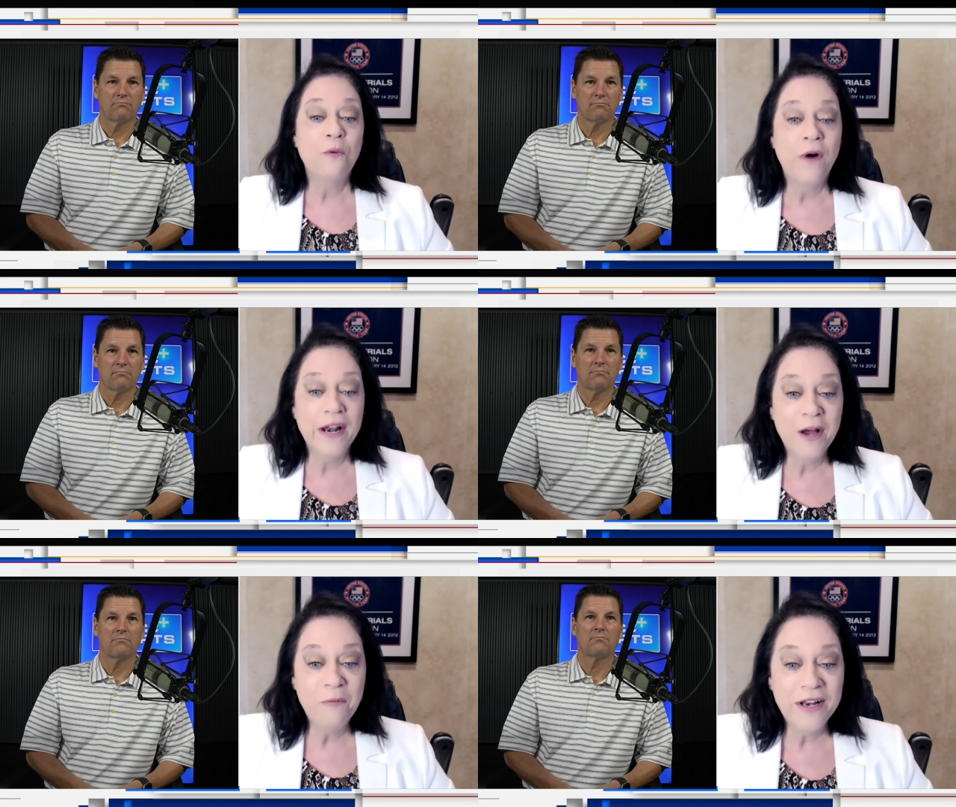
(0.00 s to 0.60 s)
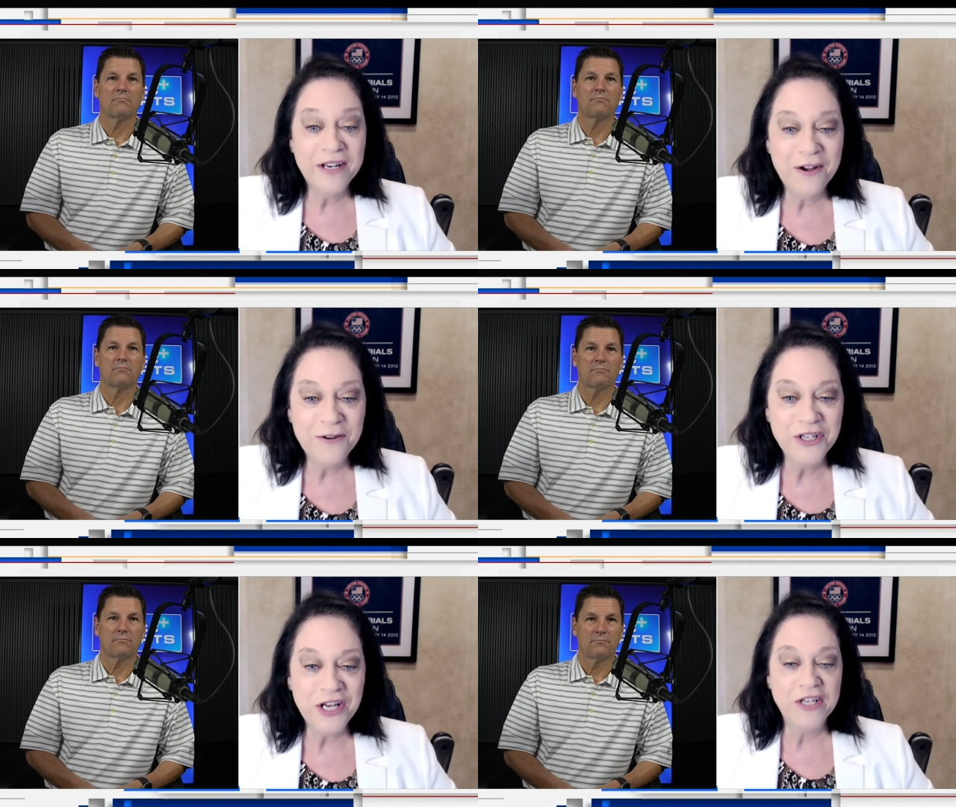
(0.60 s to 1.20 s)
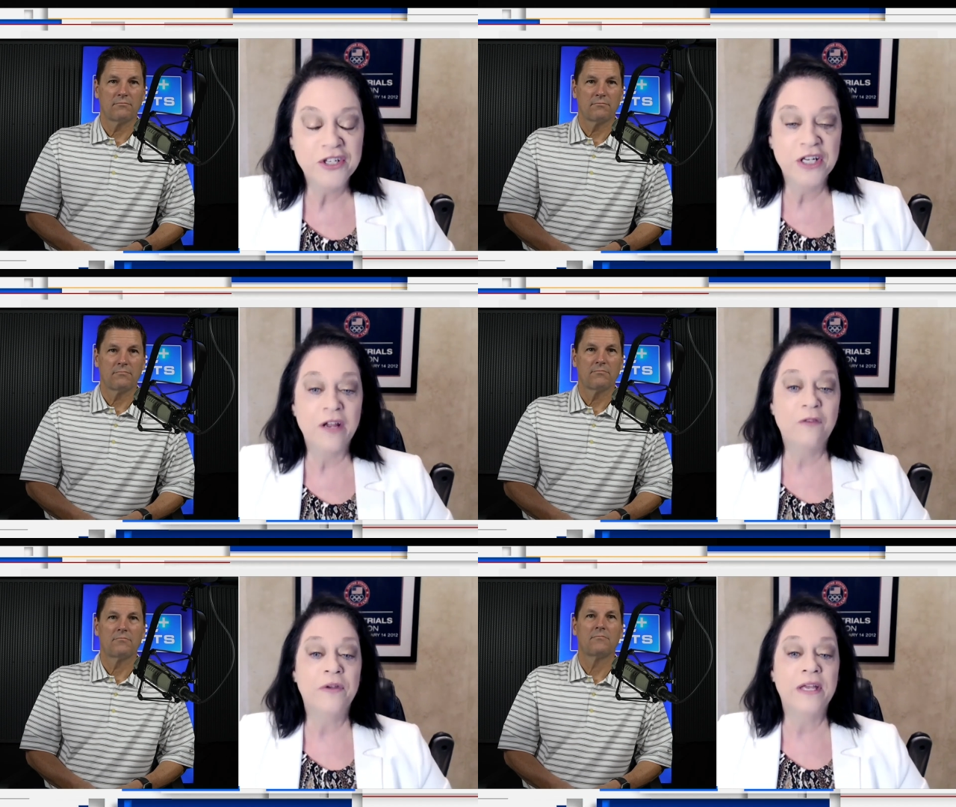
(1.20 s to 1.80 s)
Speaker 1: one on one negotiation.
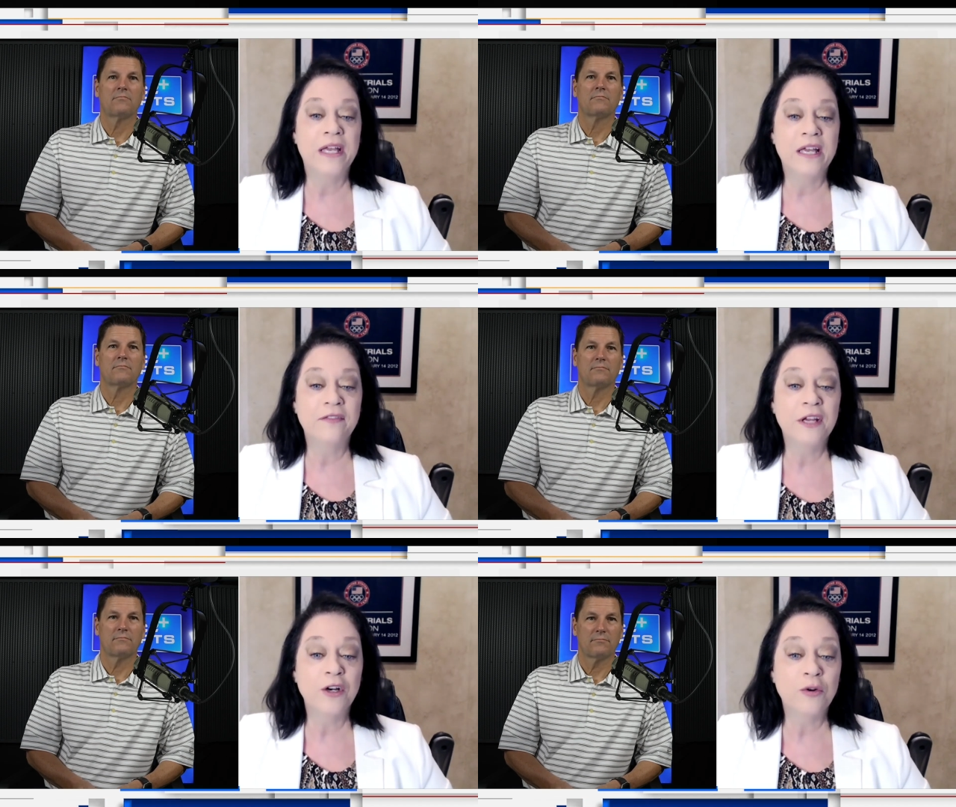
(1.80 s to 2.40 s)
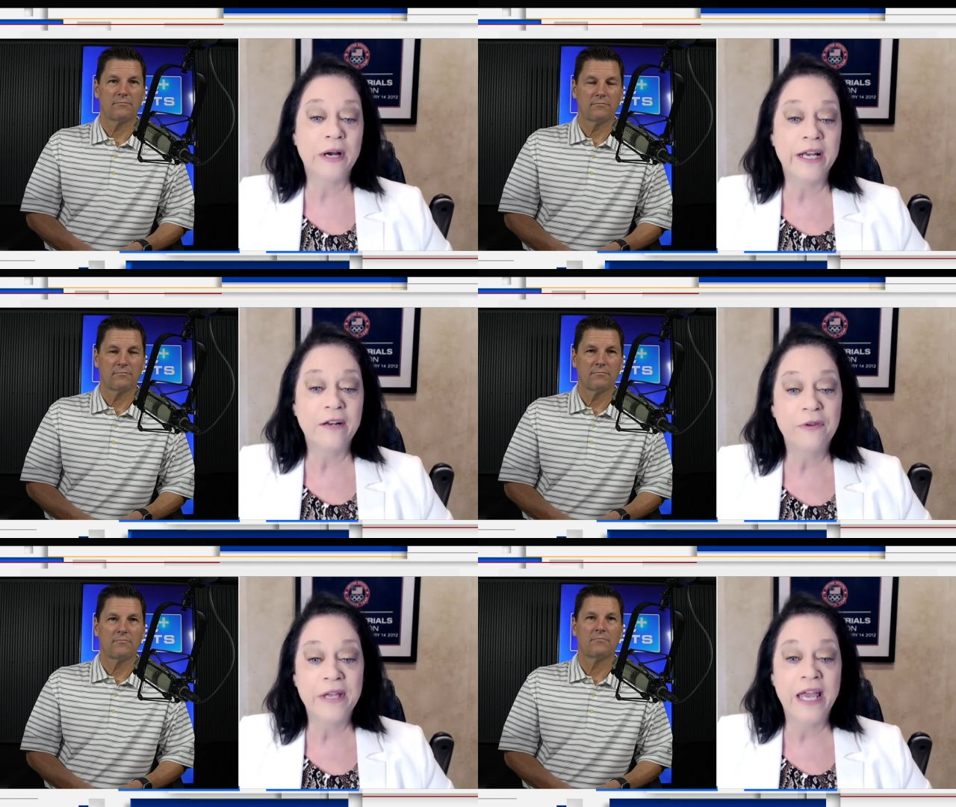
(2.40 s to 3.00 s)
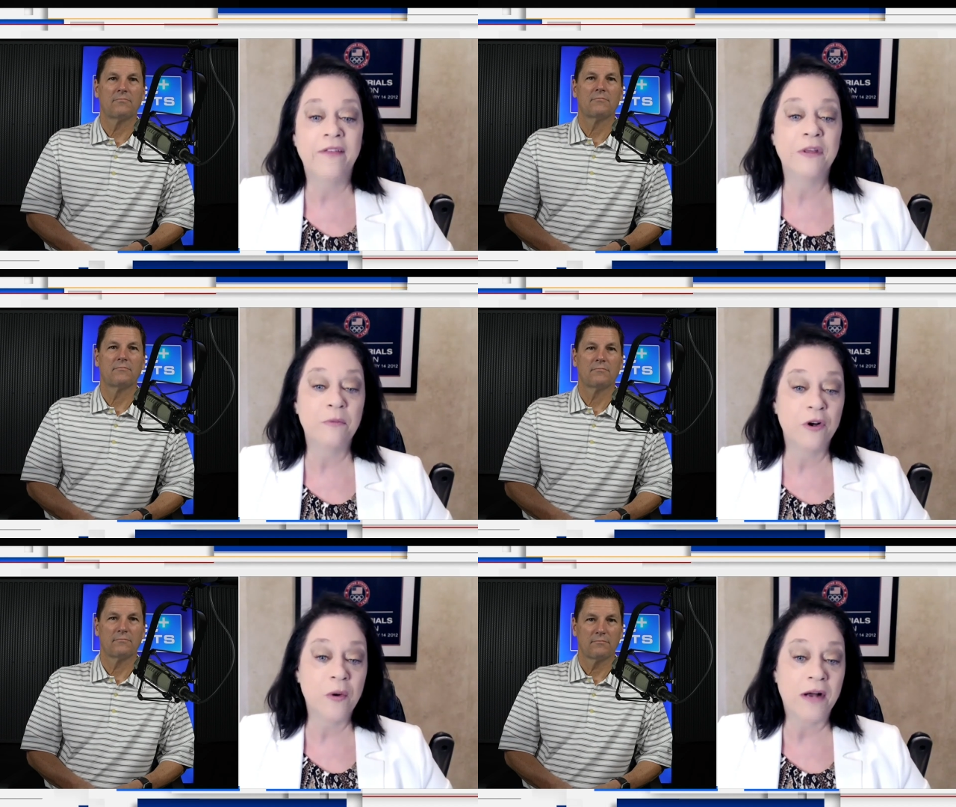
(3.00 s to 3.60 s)
If we can get there, great. If we can't,
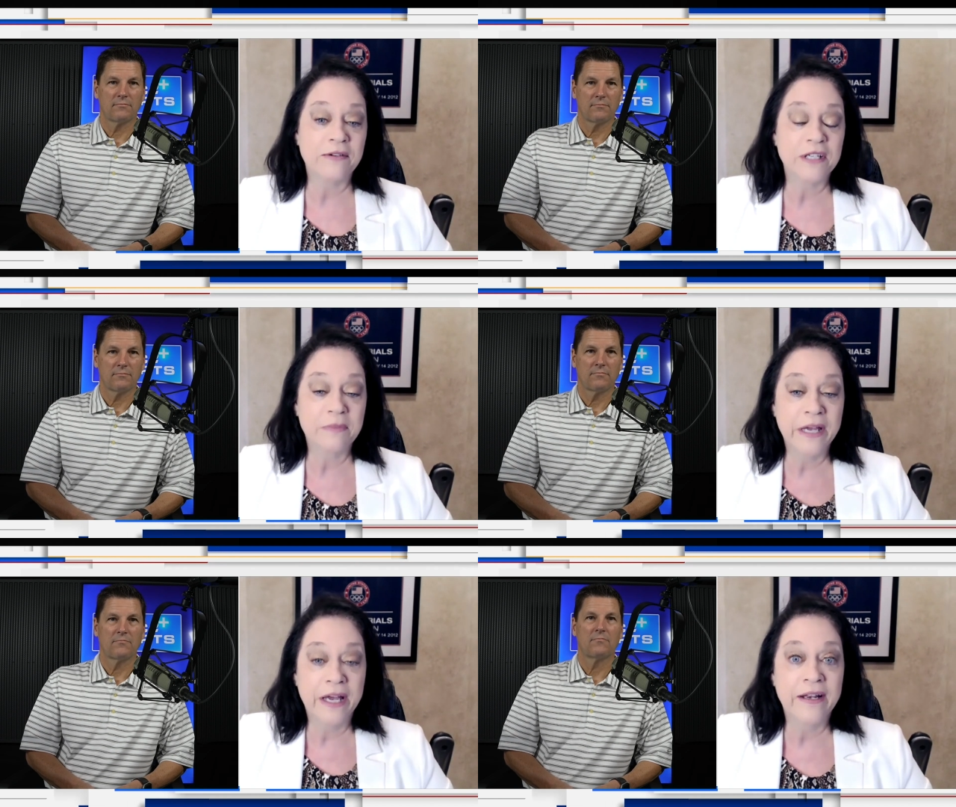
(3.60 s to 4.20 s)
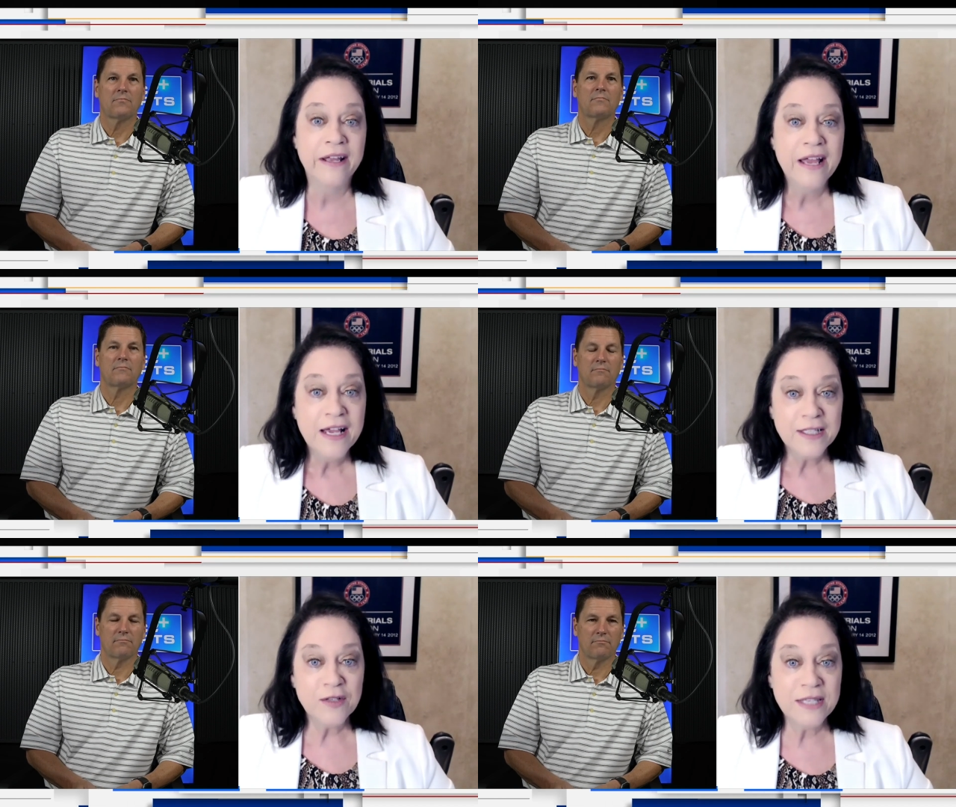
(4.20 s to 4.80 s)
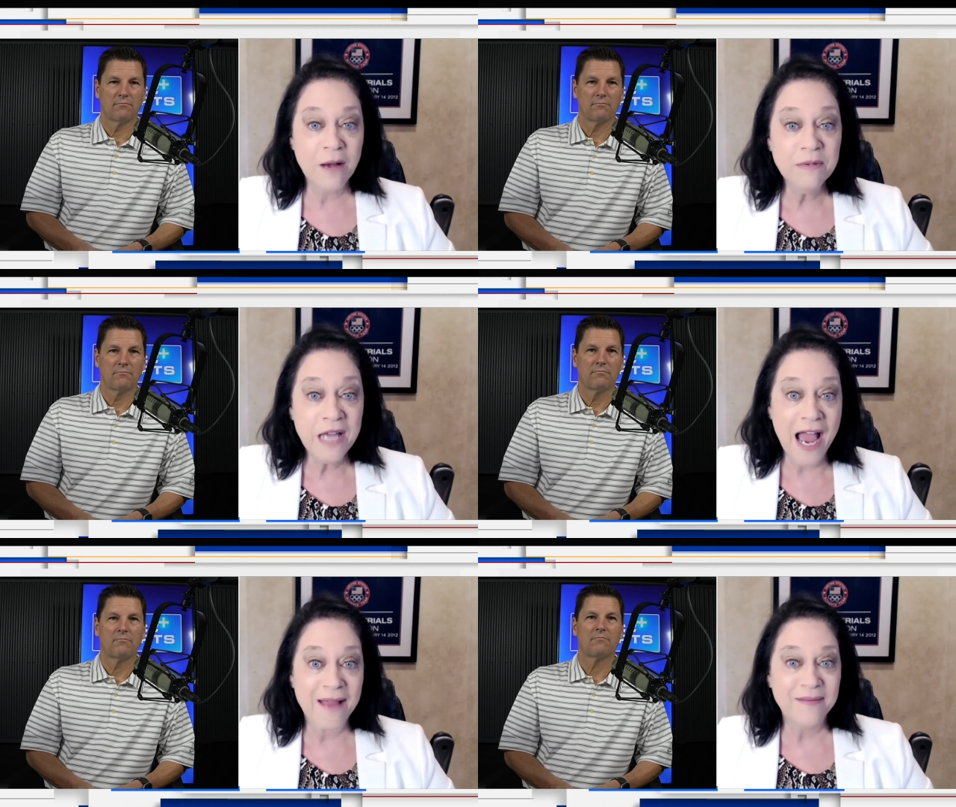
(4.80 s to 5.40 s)
then we'll go out to bid. Mm-hmm. So
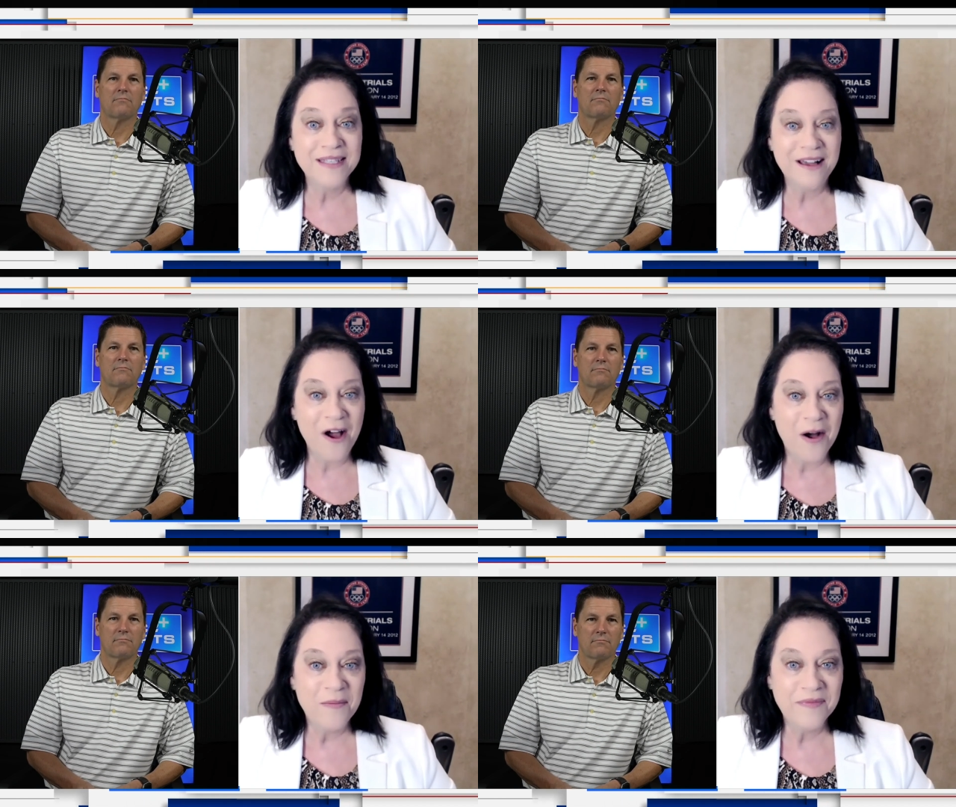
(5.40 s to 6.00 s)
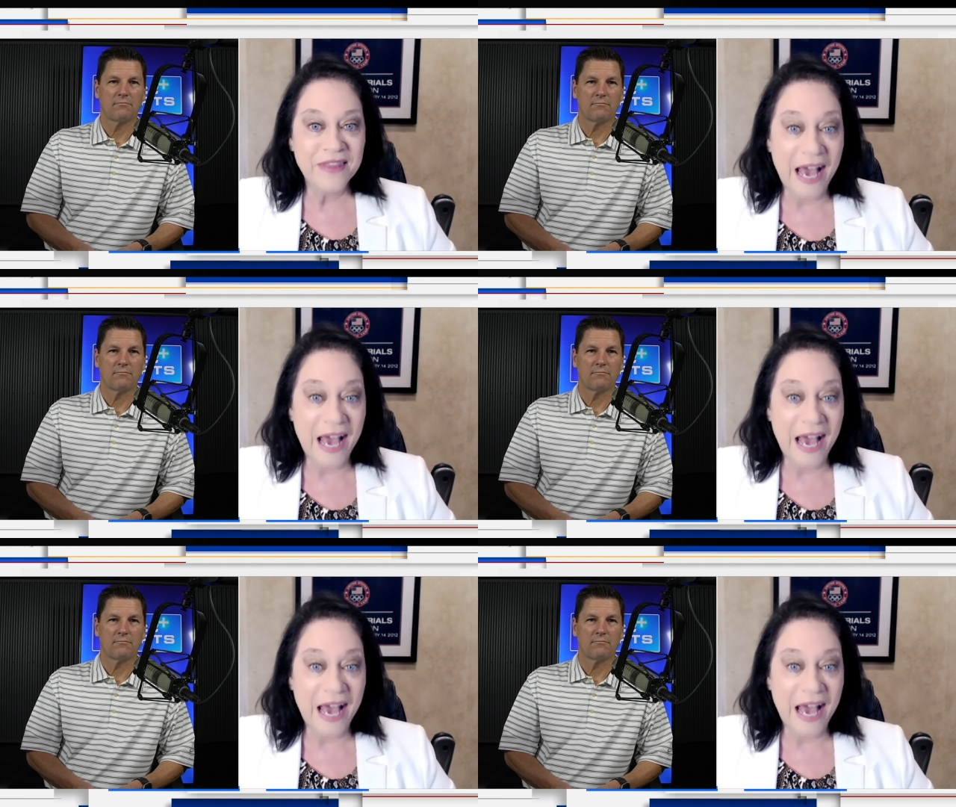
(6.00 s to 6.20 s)
sometimes um,